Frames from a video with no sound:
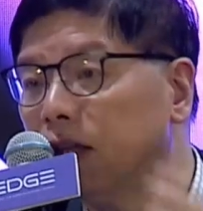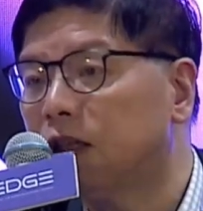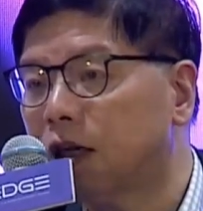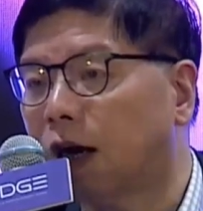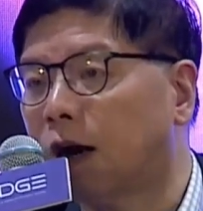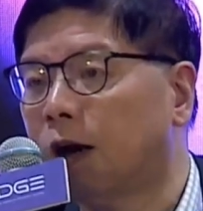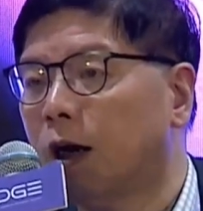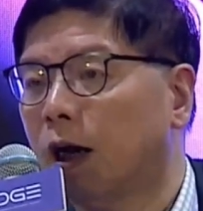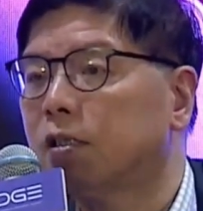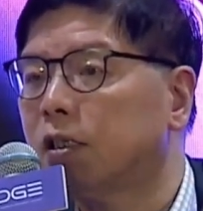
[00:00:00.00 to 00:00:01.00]
laundering,
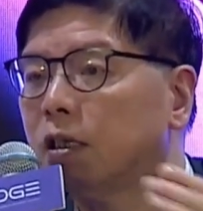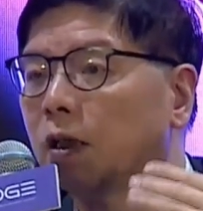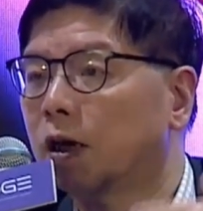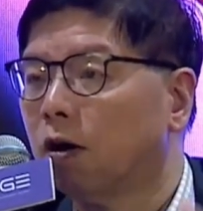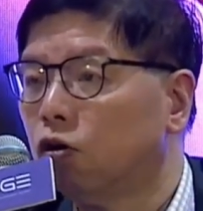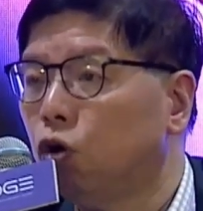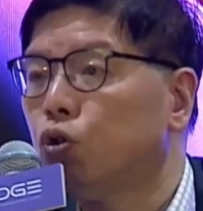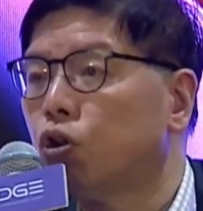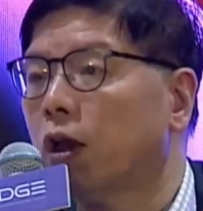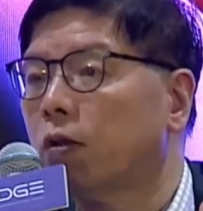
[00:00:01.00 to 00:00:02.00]
and
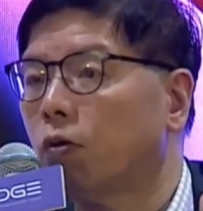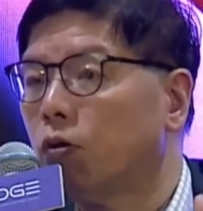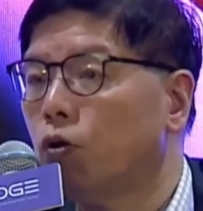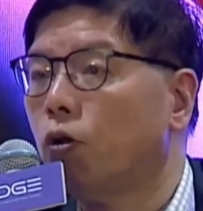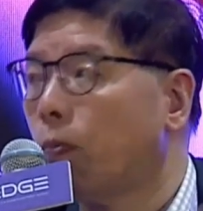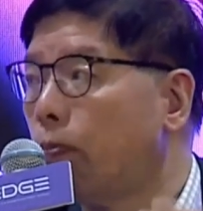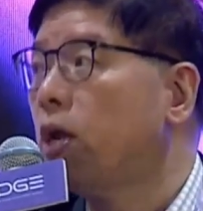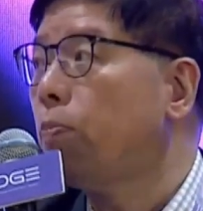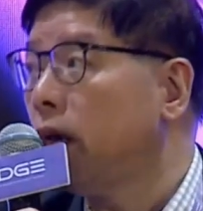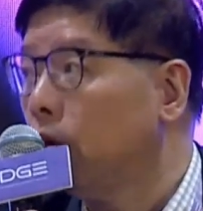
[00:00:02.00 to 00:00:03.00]
we can get a
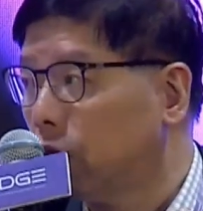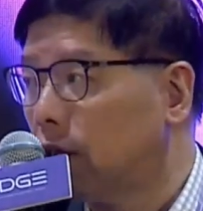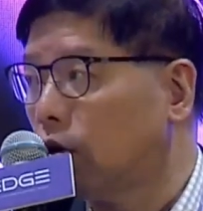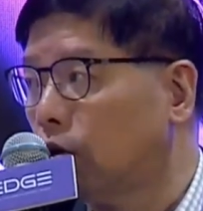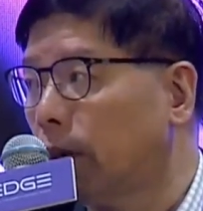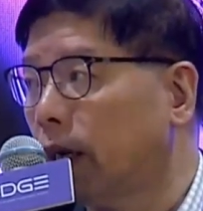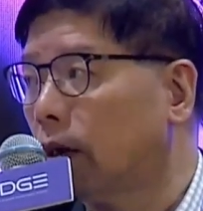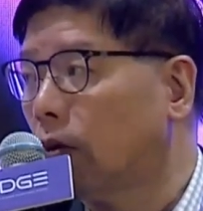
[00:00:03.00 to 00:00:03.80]
lot of data